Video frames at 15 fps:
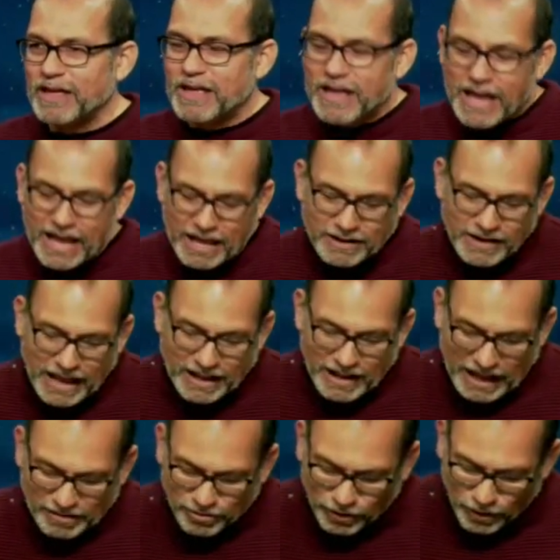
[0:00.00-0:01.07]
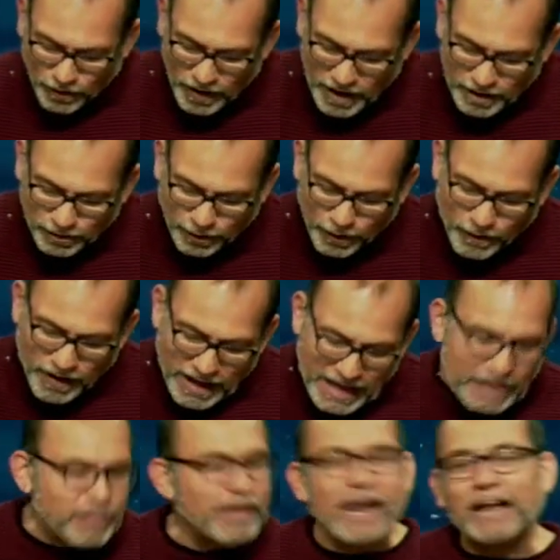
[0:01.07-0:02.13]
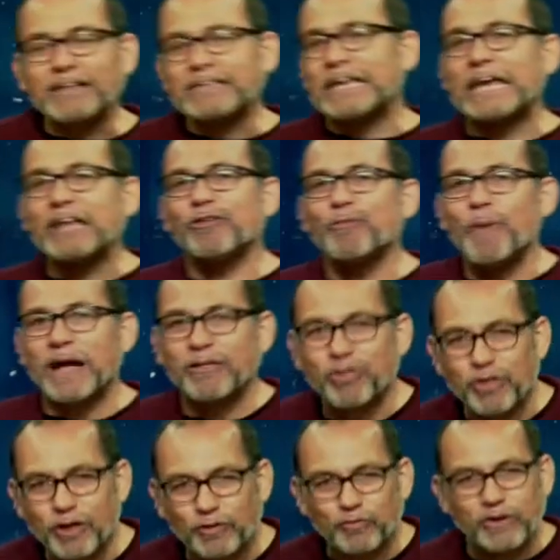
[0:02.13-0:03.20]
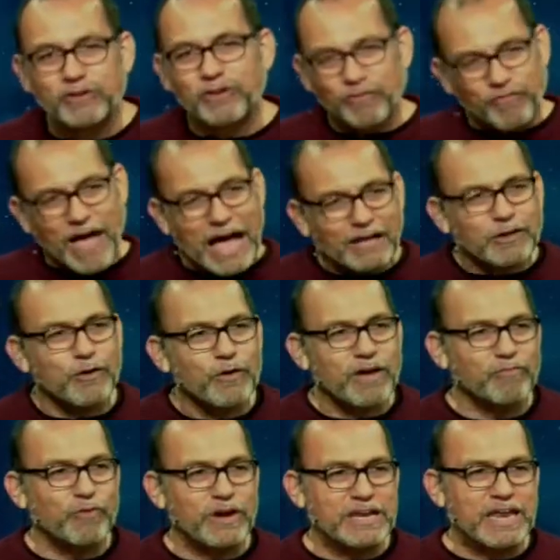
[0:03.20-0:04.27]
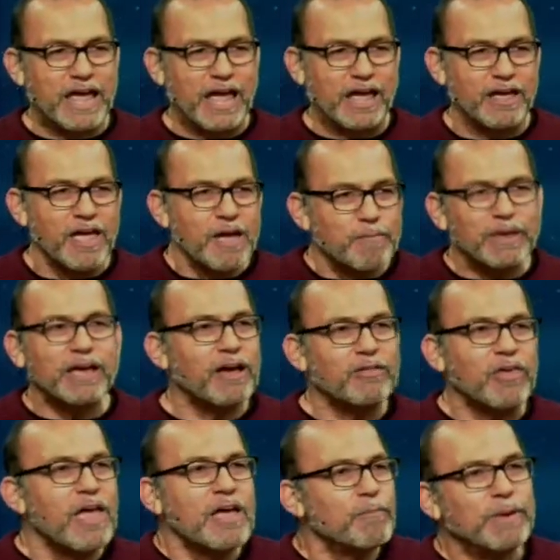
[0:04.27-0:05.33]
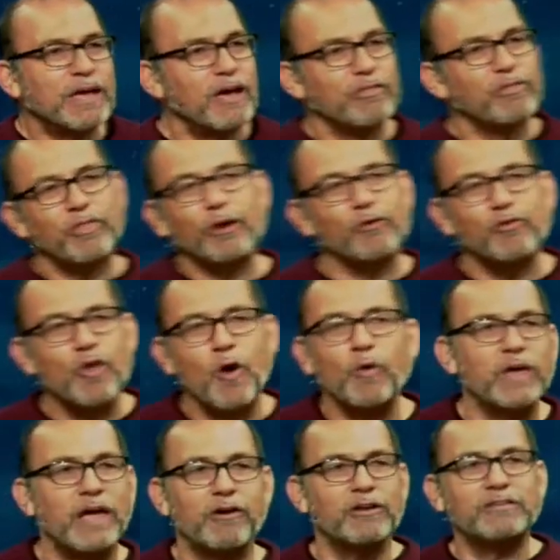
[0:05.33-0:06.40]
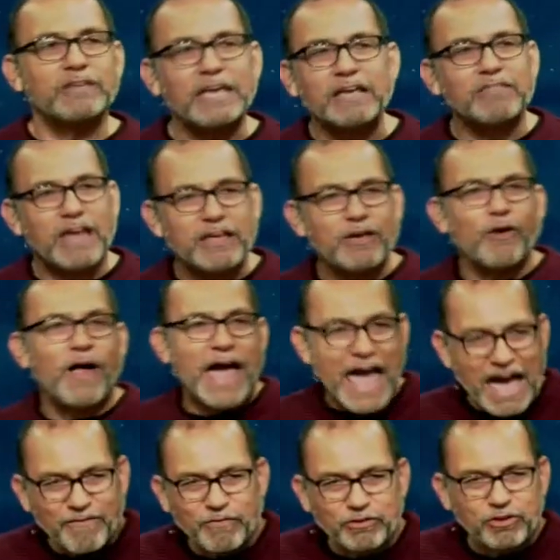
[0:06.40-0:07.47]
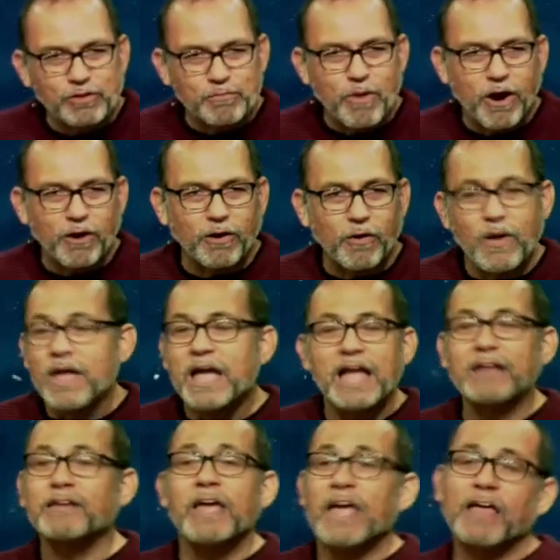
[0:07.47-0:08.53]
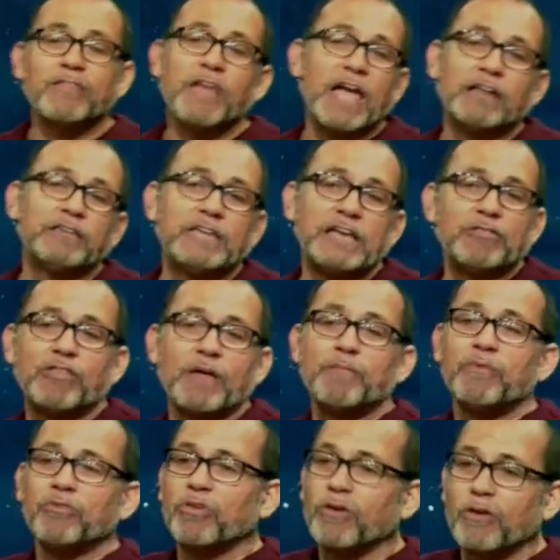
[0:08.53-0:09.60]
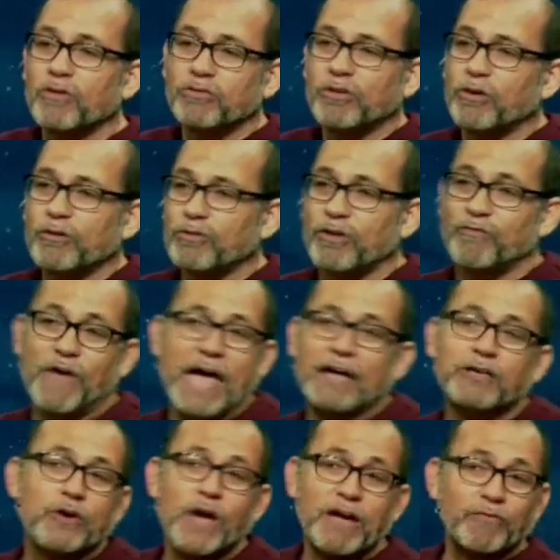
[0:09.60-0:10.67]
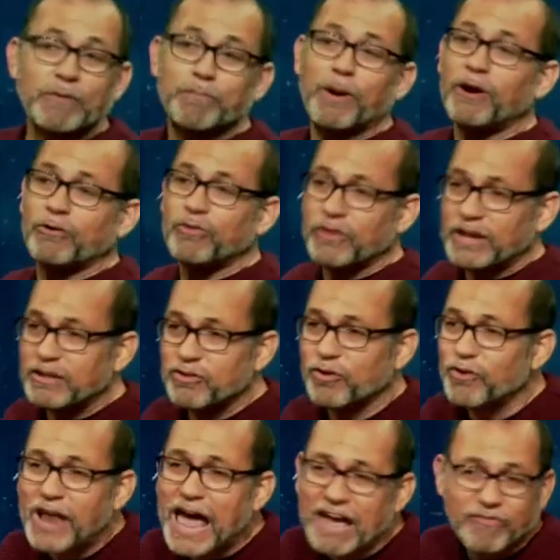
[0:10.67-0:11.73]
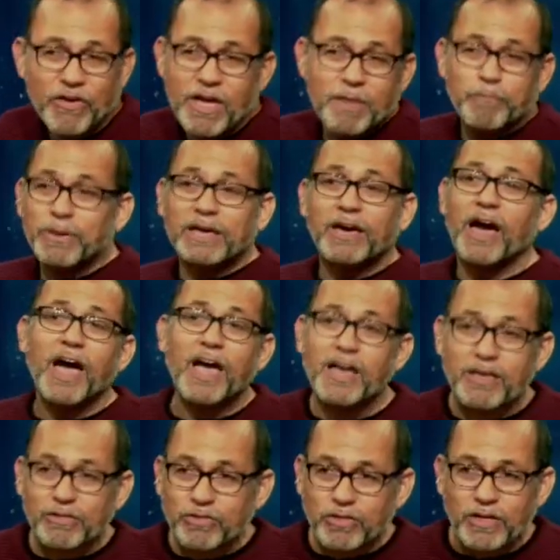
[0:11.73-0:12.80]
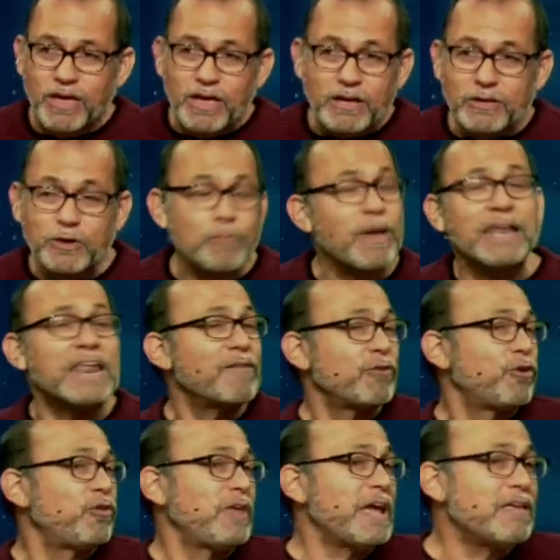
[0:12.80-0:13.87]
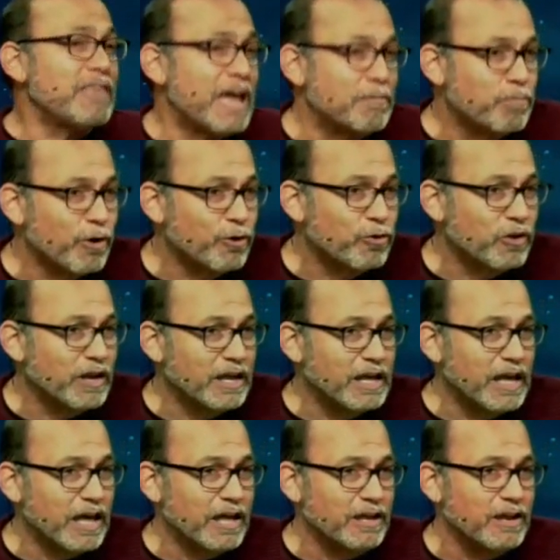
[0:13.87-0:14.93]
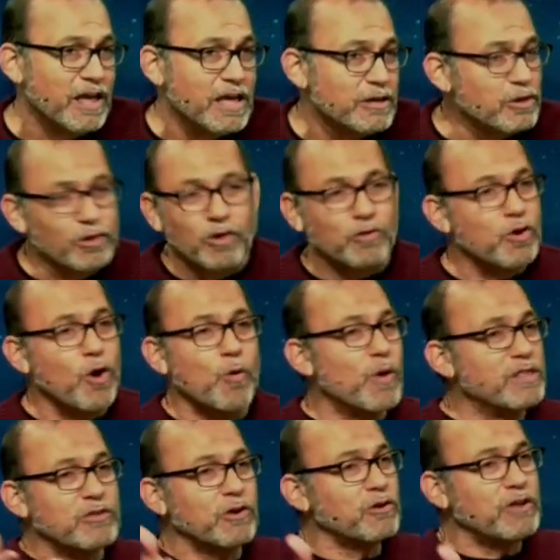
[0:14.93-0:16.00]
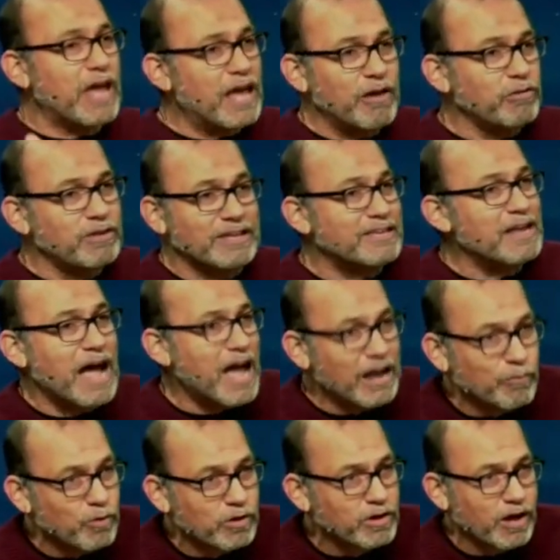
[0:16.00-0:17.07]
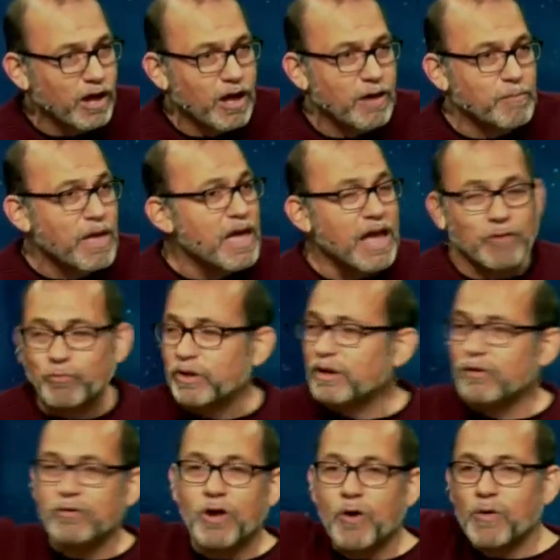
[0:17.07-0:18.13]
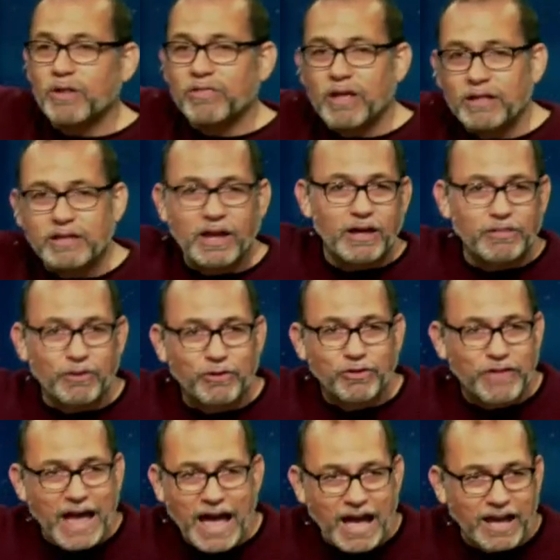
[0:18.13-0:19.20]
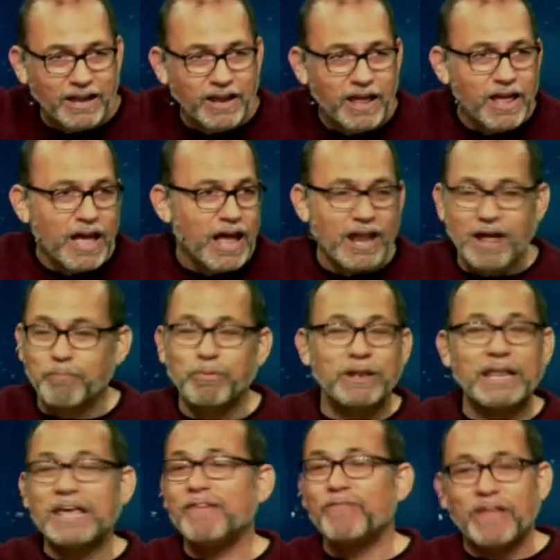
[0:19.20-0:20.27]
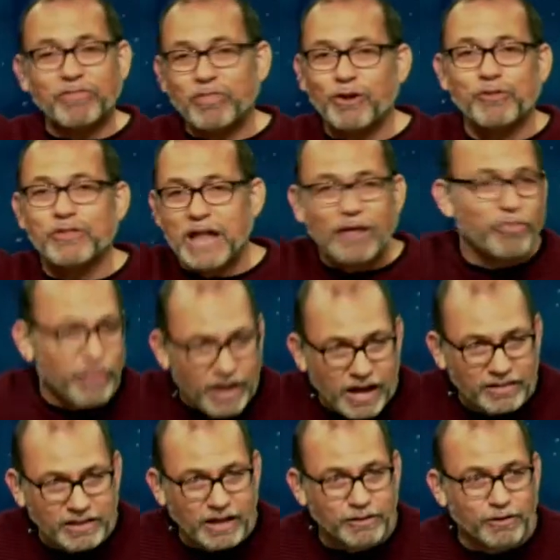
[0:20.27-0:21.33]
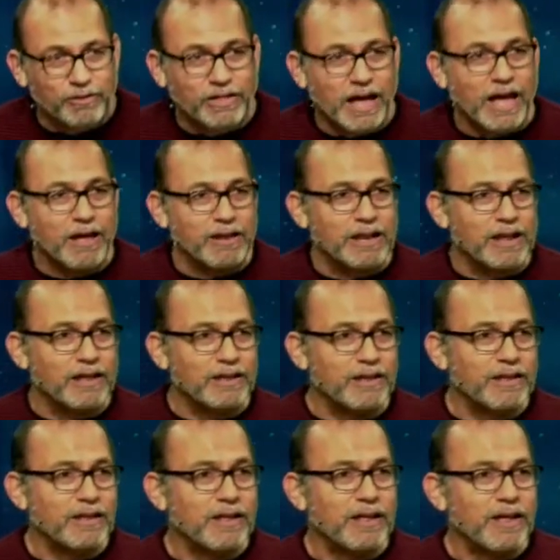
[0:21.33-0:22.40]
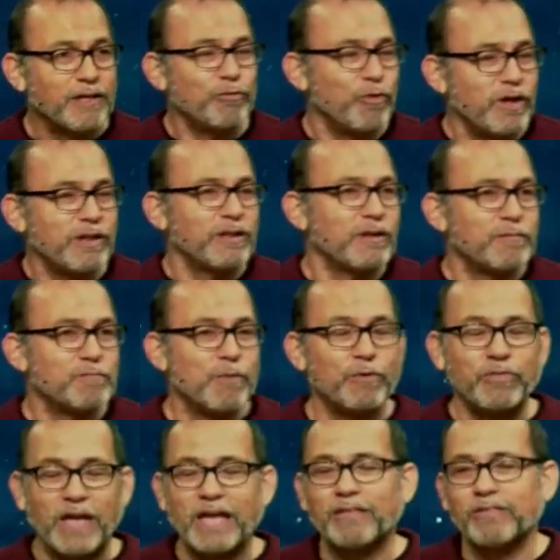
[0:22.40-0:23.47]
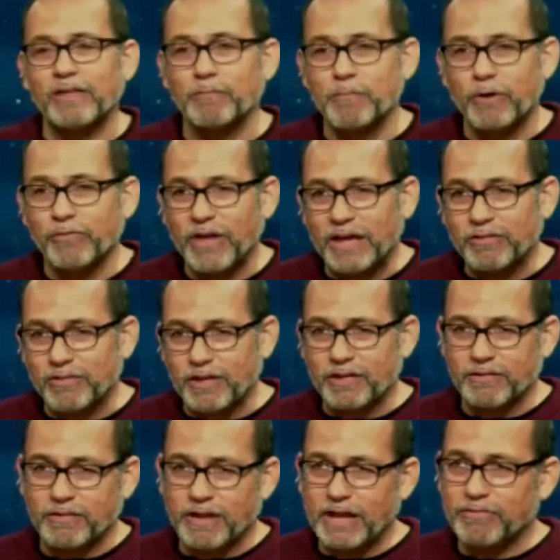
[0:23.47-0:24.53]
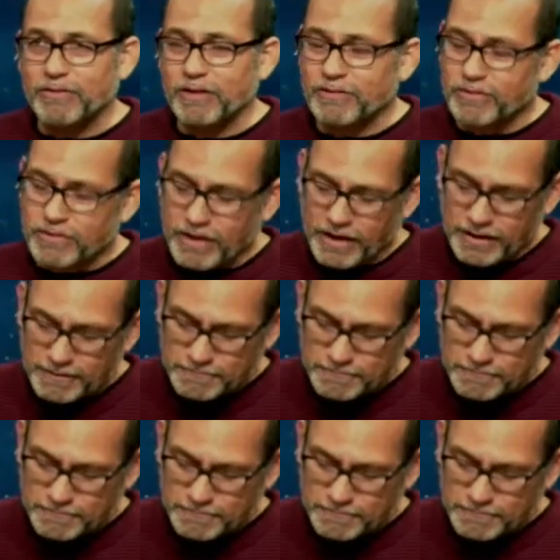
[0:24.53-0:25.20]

And, and, and, so, so he said, I teach my children to value every day because, because there's no guarantee that you'll have a tomorrow. And, and, and teach them to, to, to value every person in your life because you may never see that person again. You don't know when your day to die will come, and we don't know what's on the other side. And I believe that there's nothing on the other side is what most atheists say.